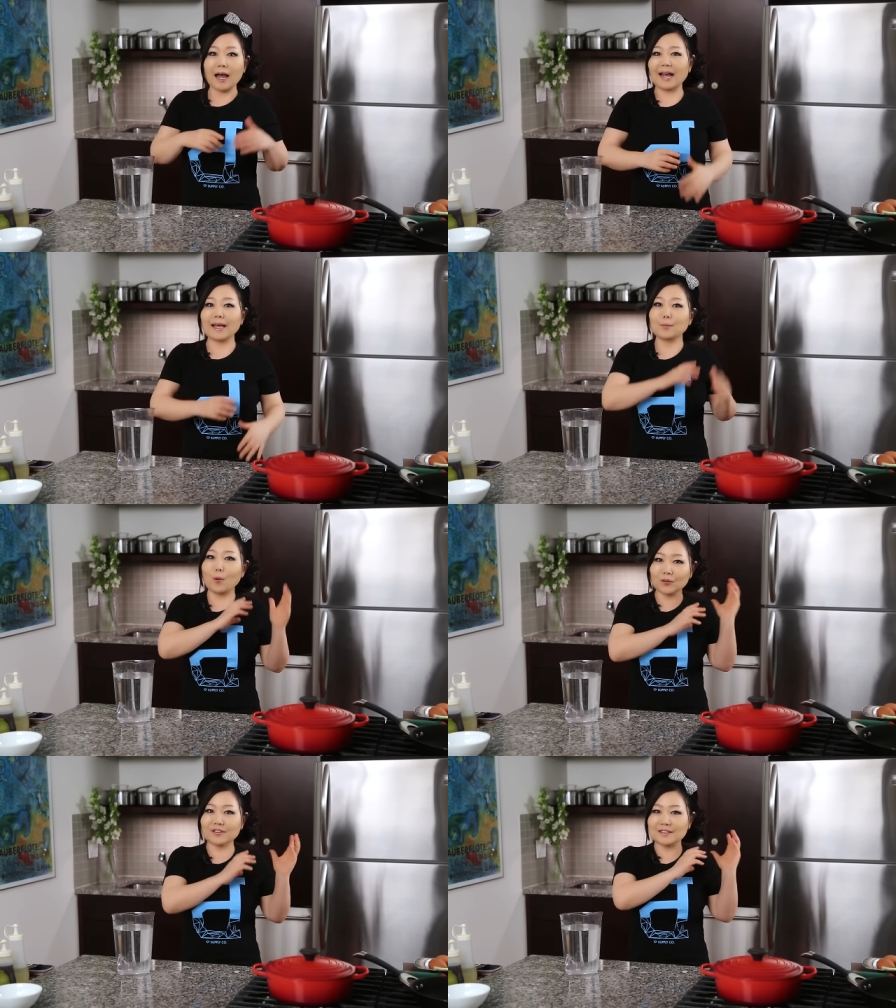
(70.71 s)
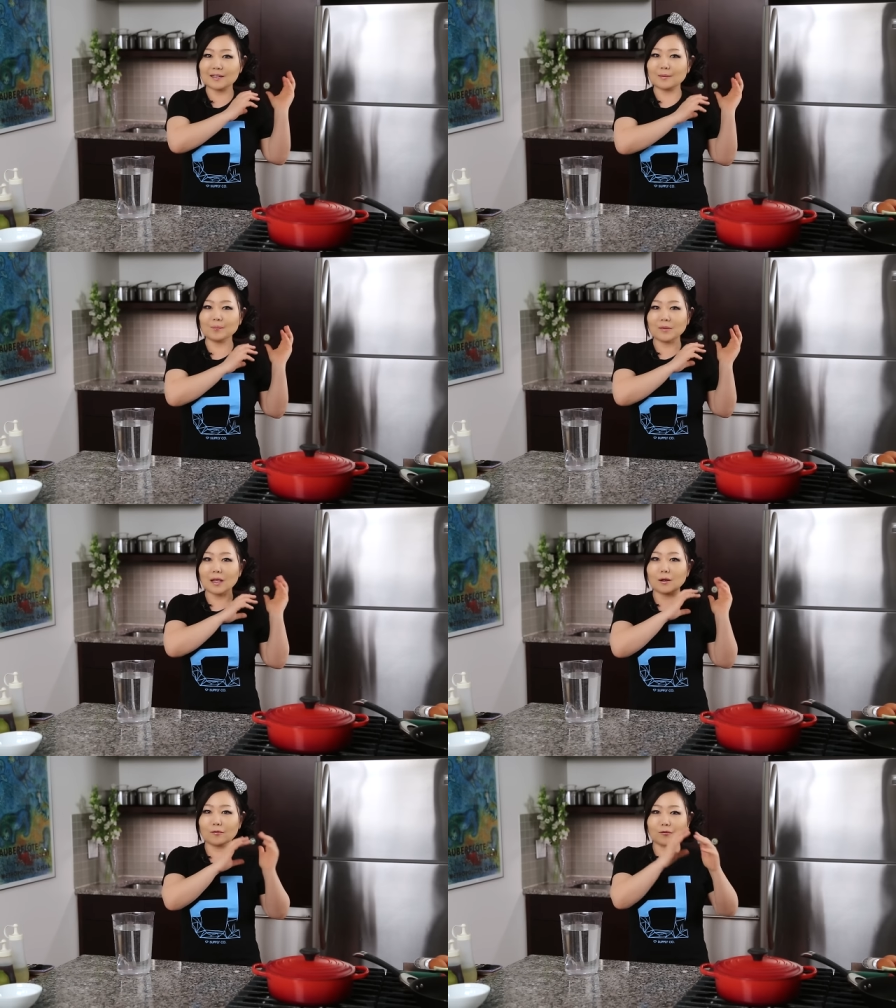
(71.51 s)
I bought some
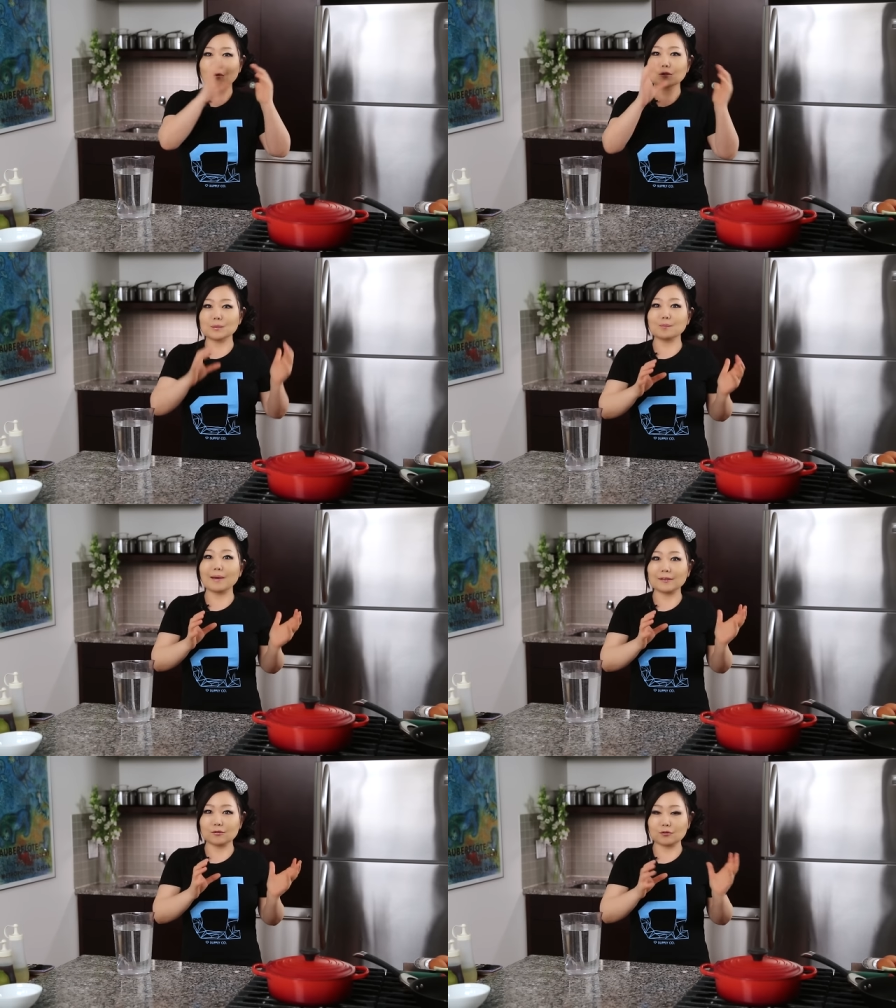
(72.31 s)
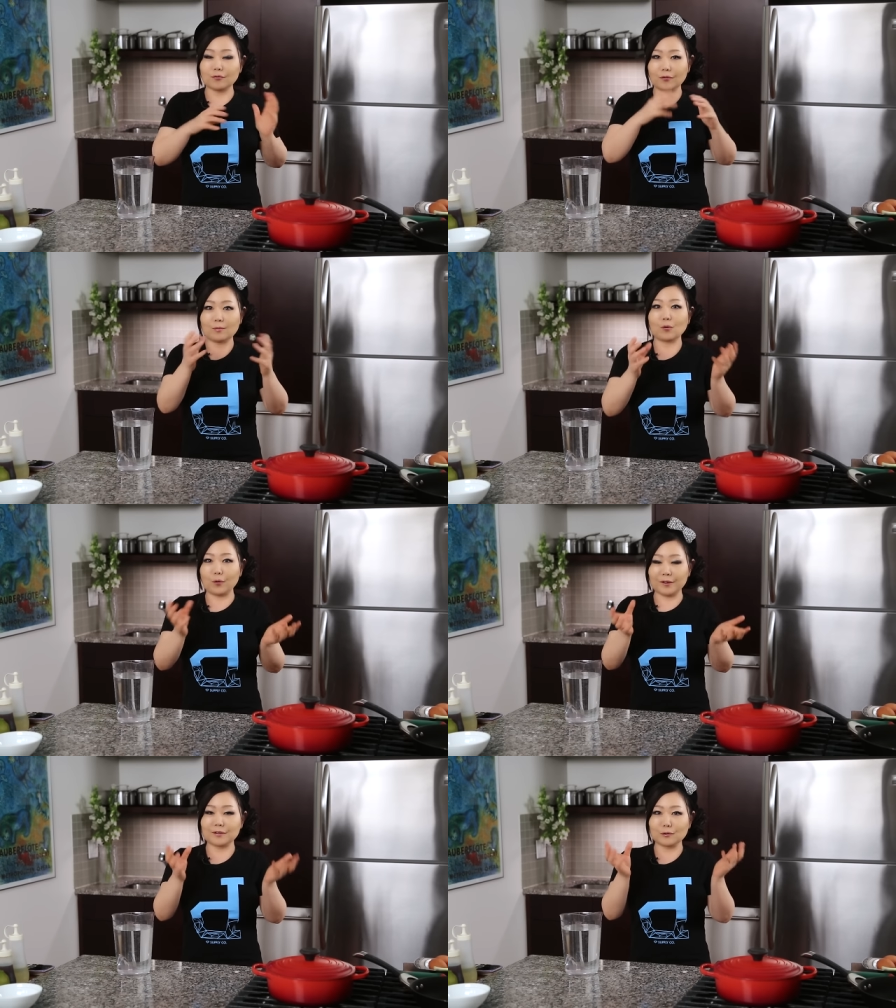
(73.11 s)
frozen mandu from
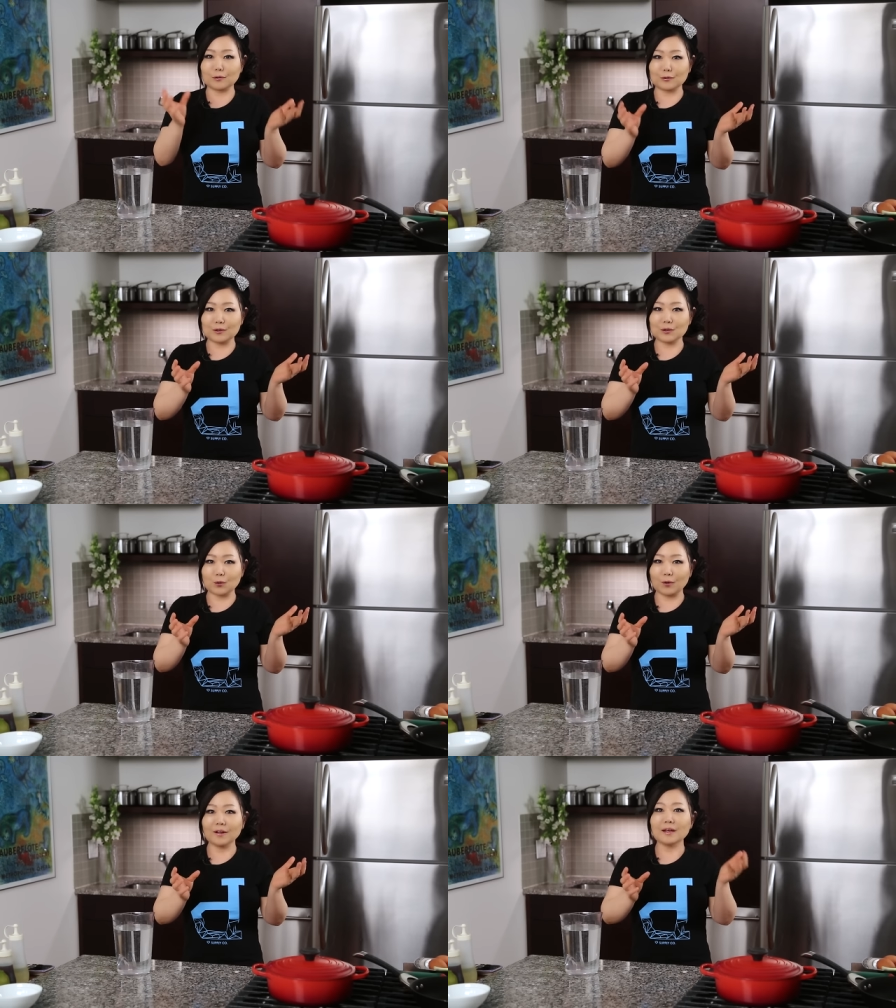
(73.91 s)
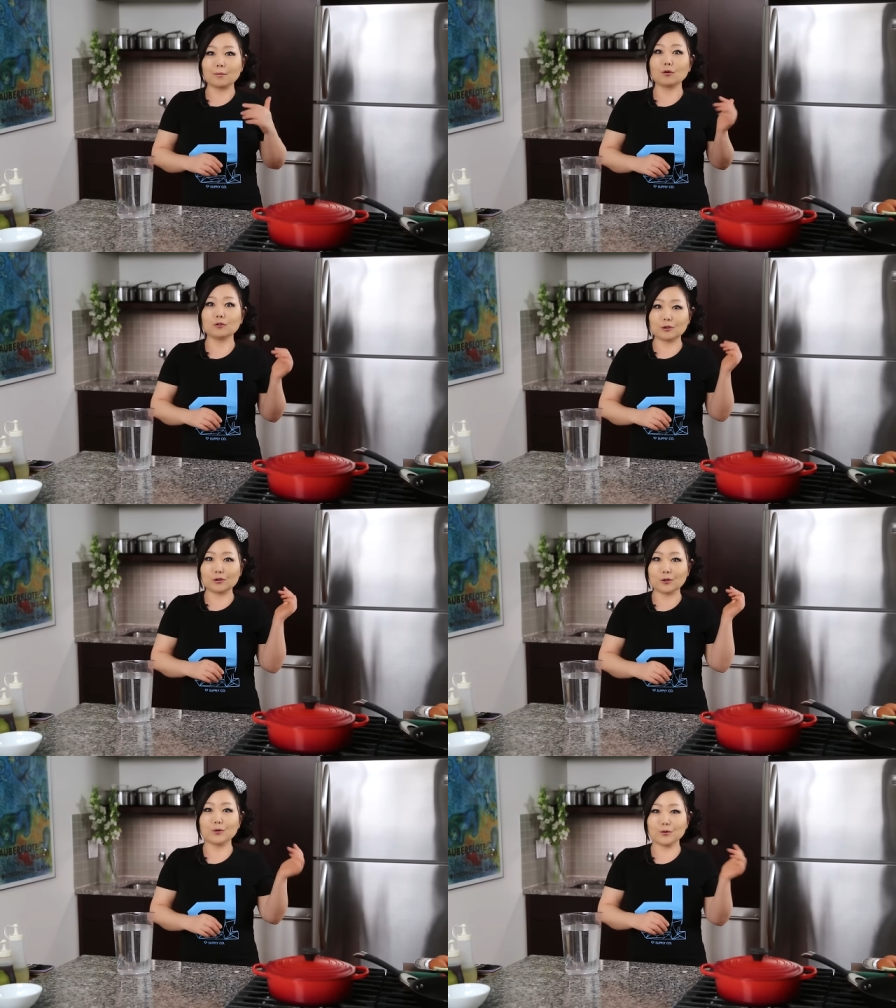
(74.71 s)
Korean grocery store. I'm going to
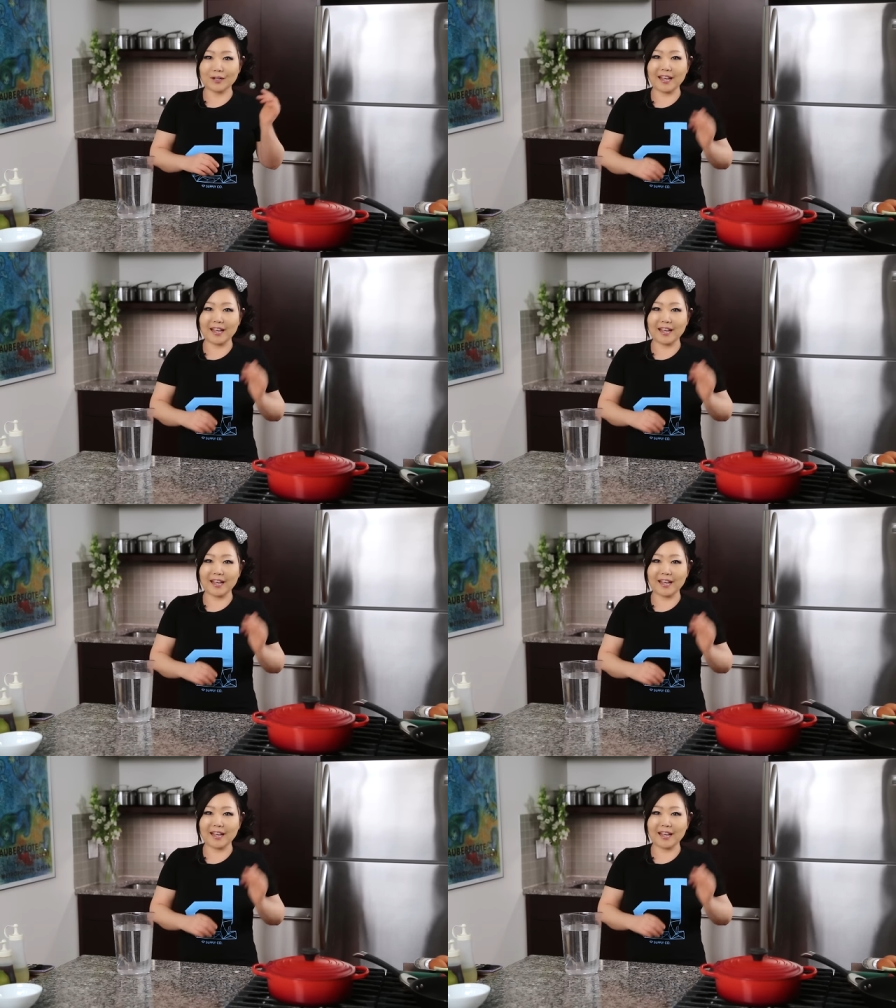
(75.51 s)
show you